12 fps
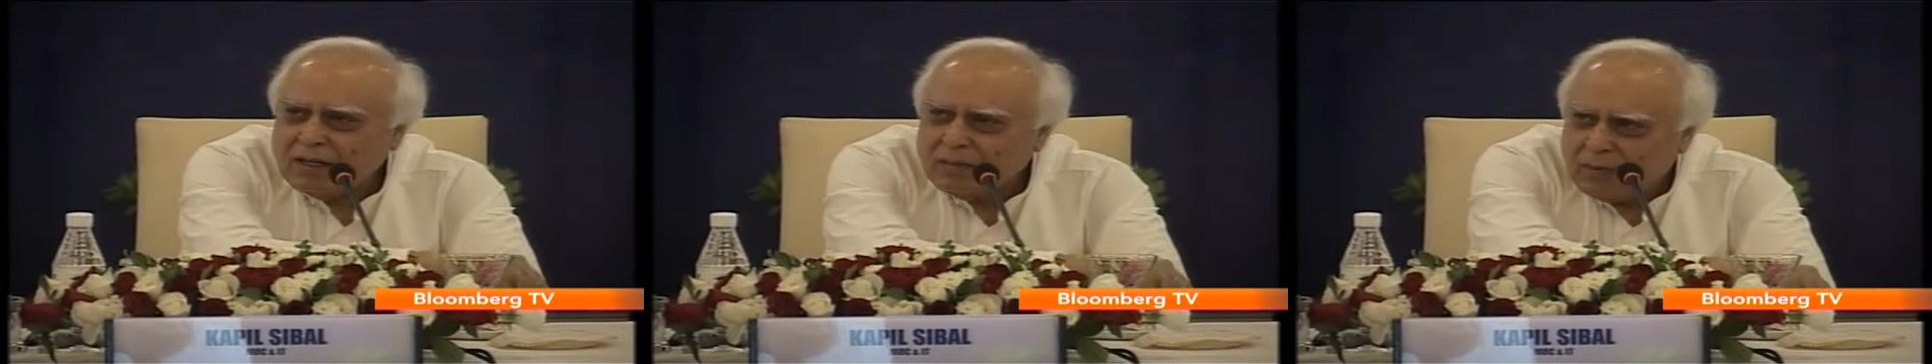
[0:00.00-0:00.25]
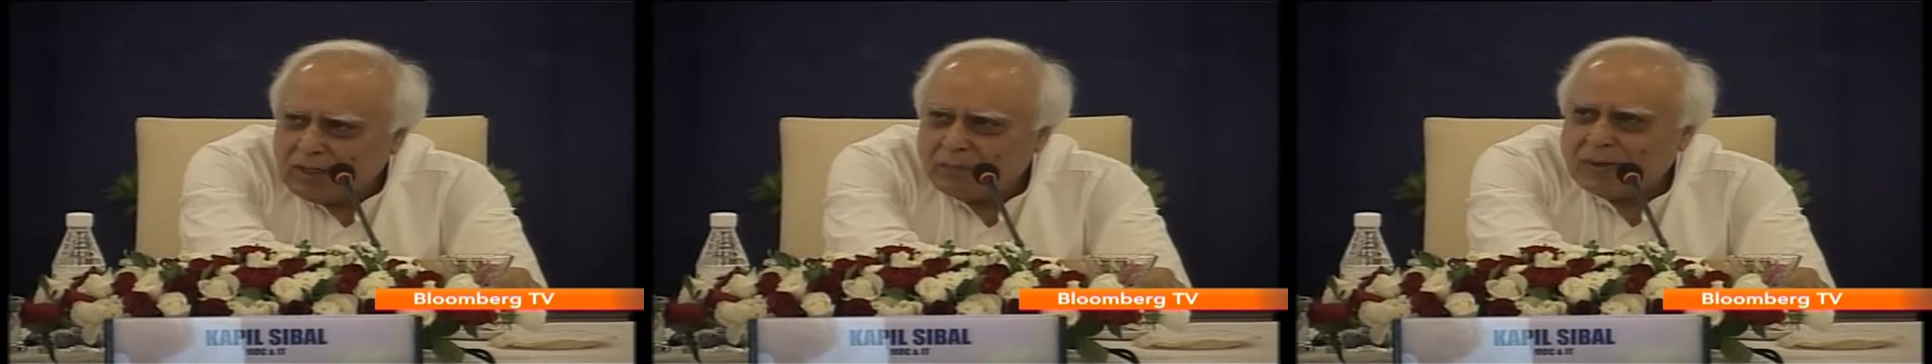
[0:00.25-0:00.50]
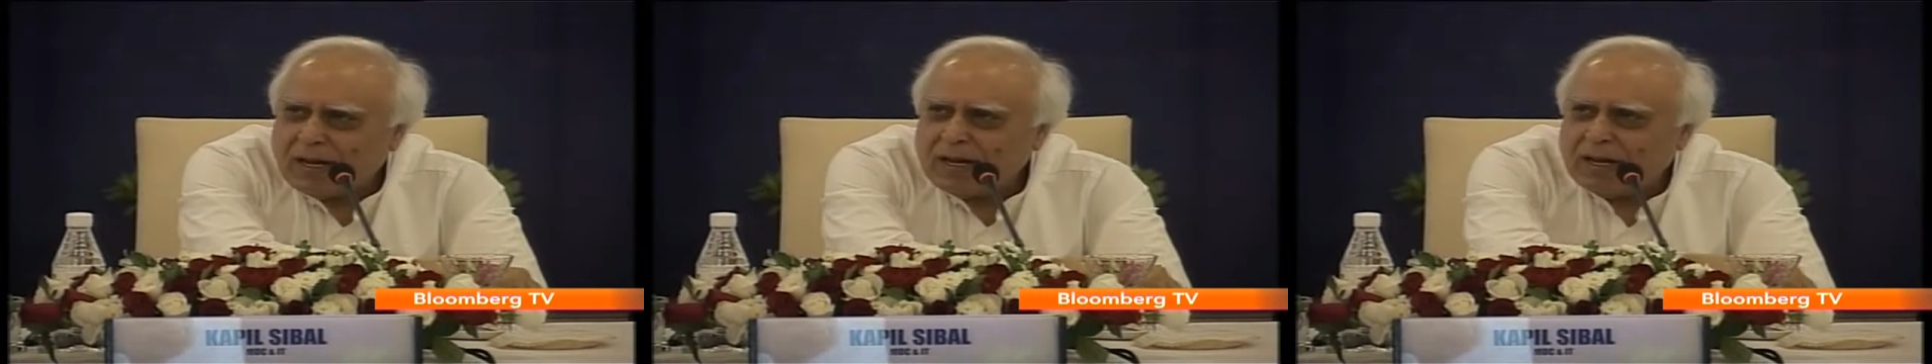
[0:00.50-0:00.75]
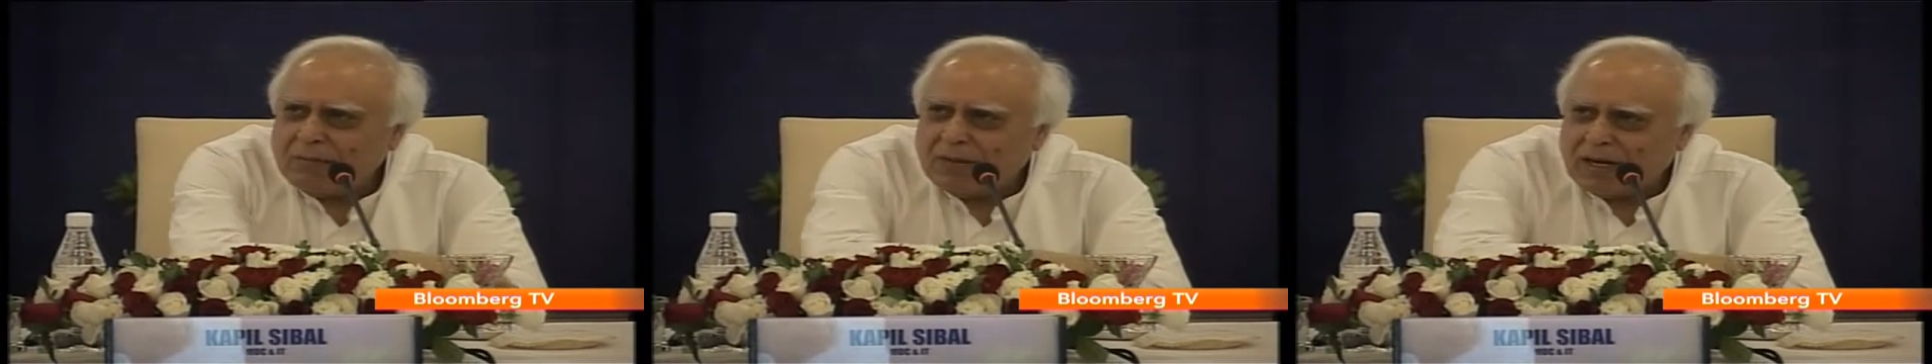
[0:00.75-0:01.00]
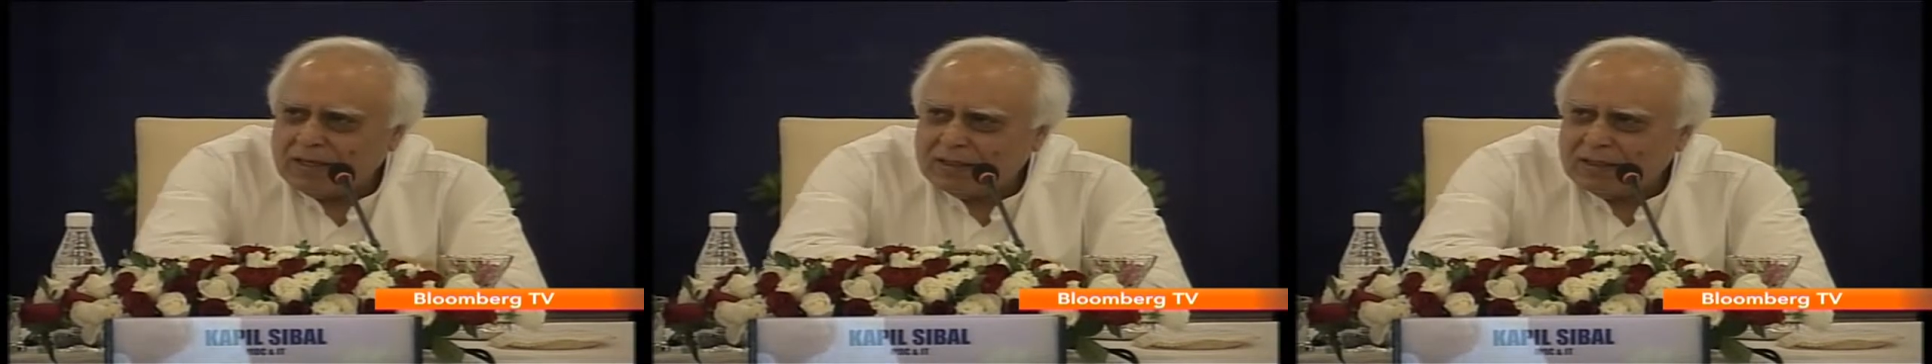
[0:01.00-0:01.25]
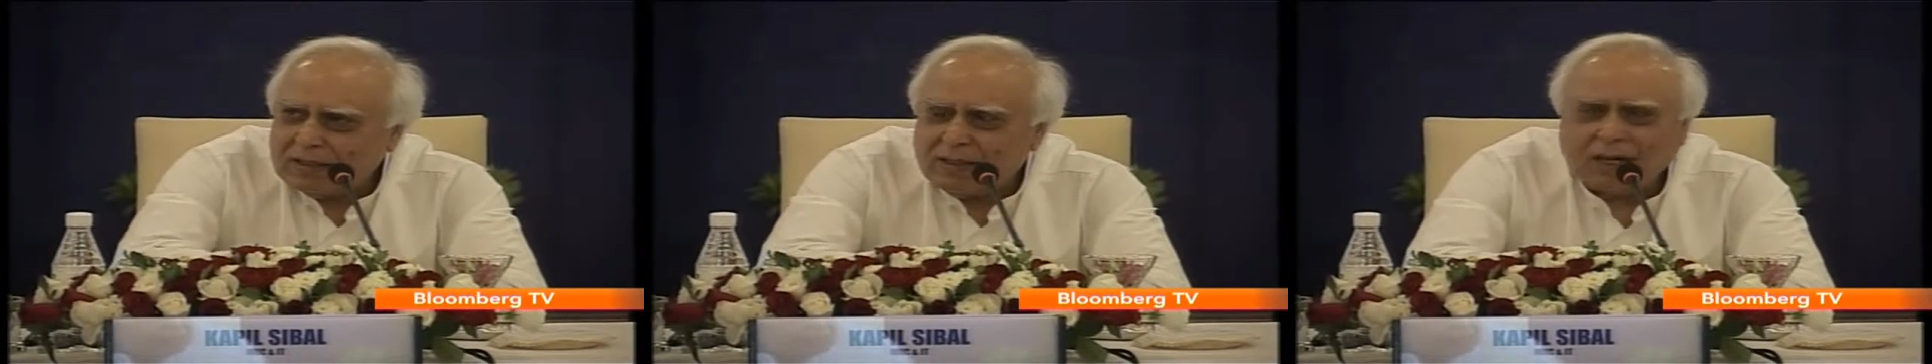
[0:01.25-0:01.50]
We'll apply our minds
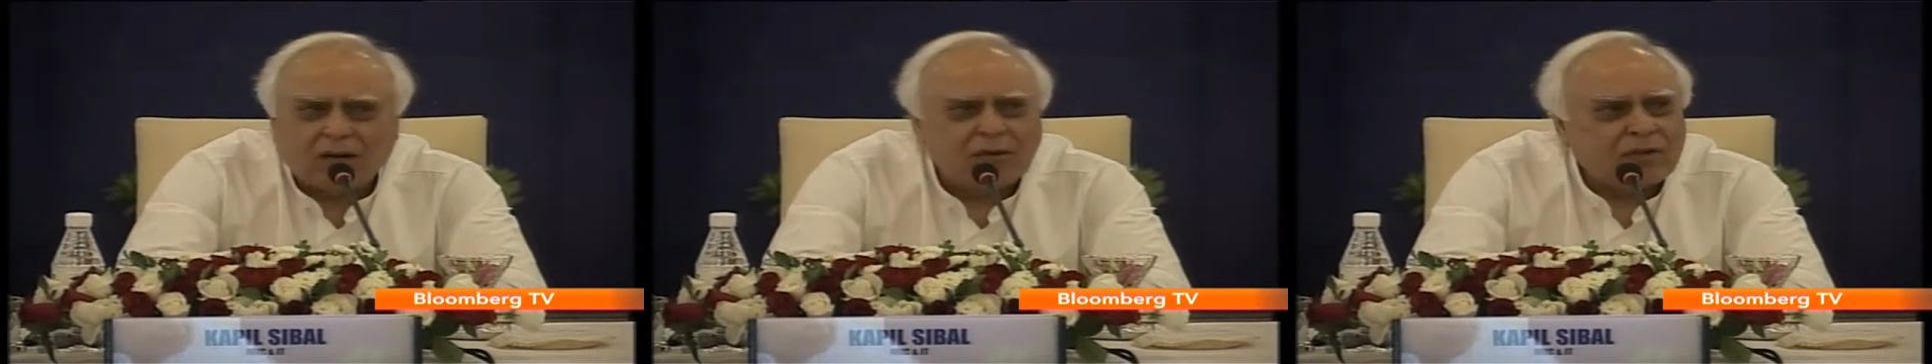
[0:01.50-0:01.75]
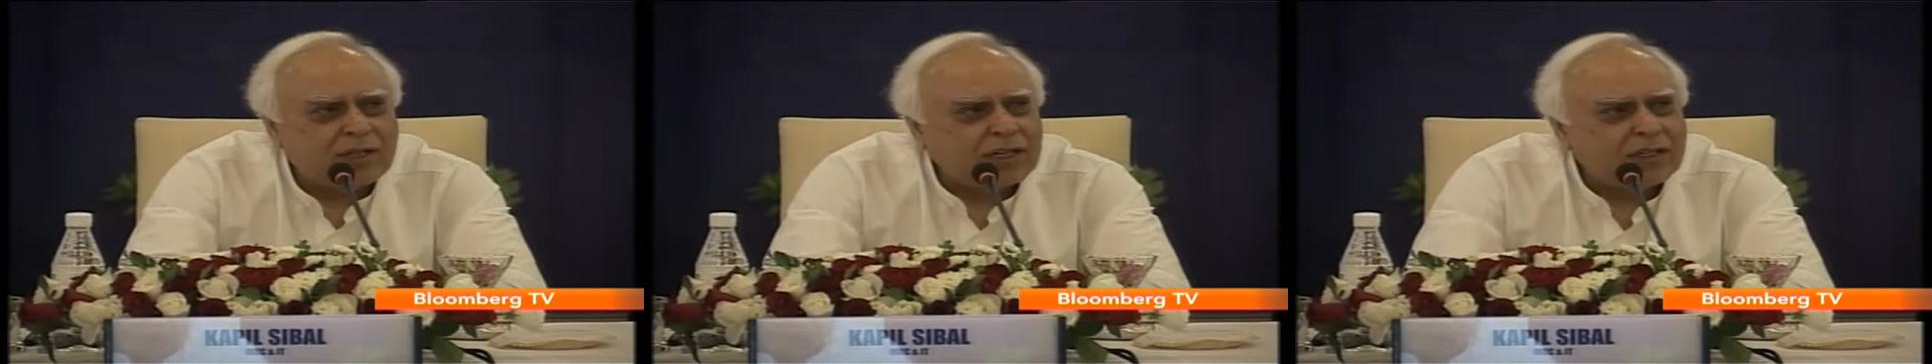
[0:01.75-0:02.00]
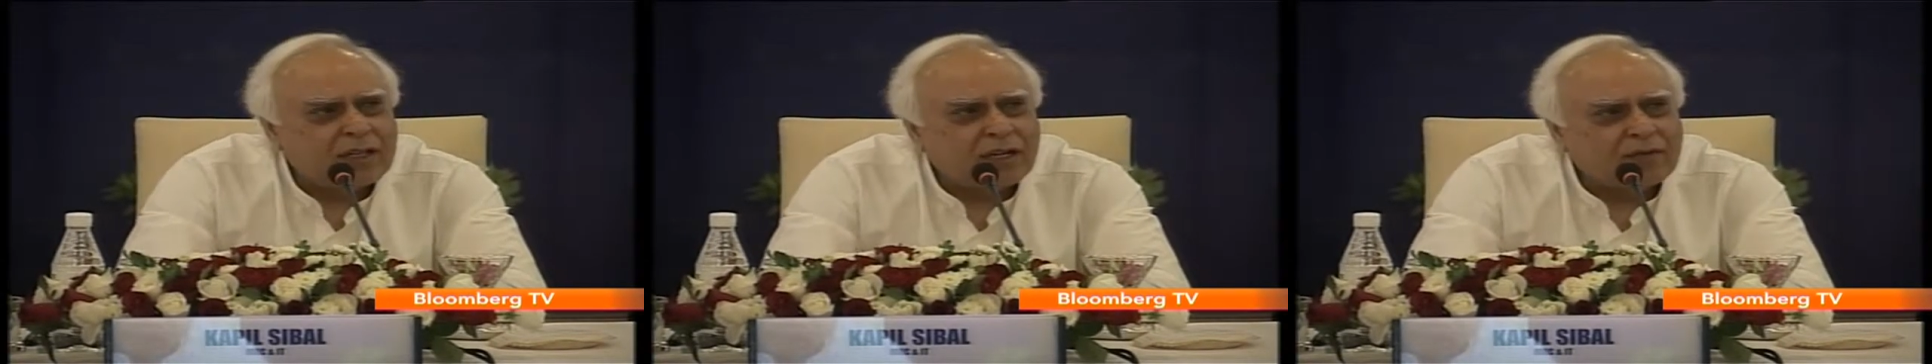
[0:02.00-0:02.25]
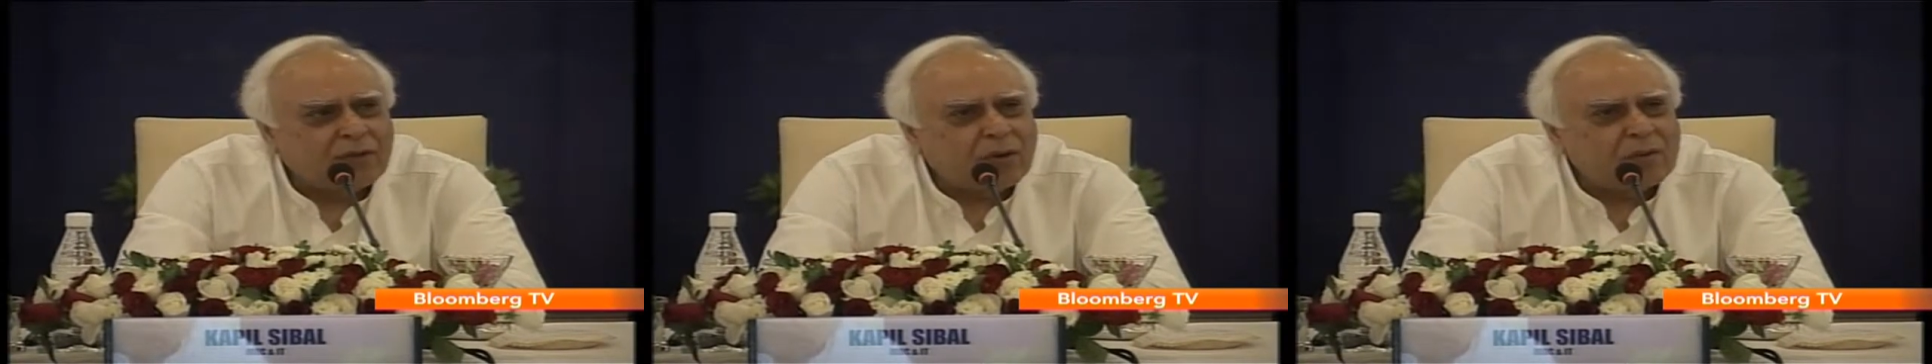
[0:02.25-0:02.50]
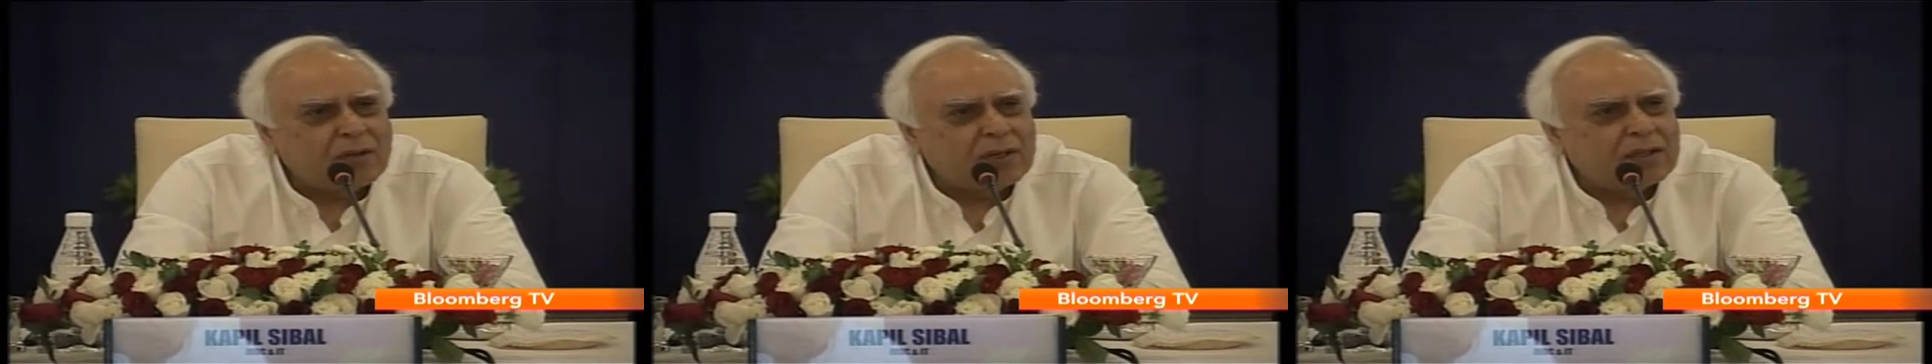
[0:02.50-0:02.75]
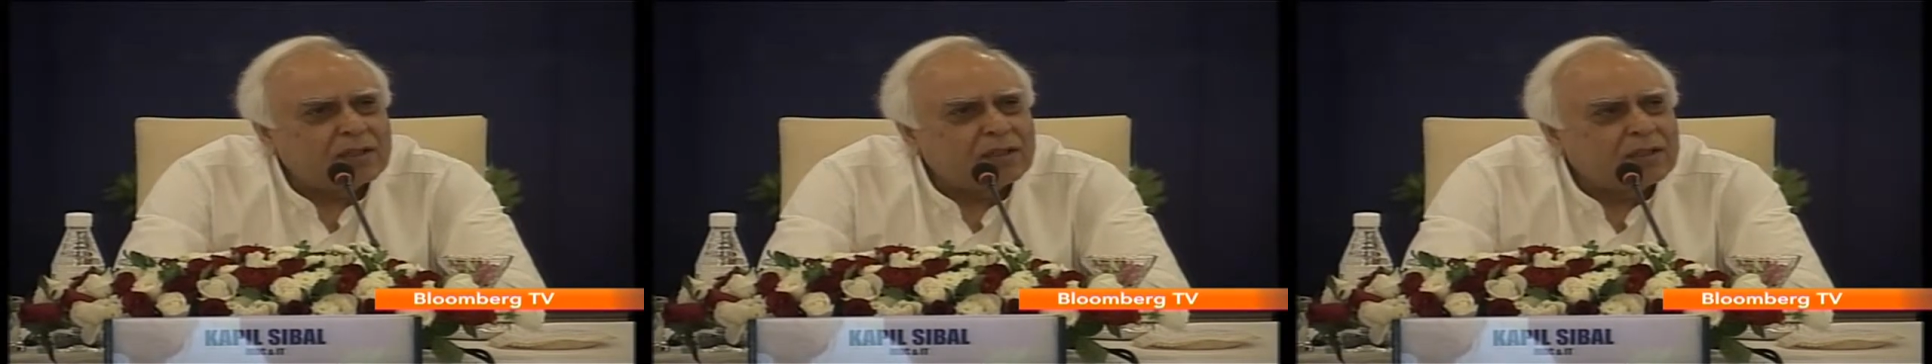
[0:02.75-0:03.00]
and see how to take that forward.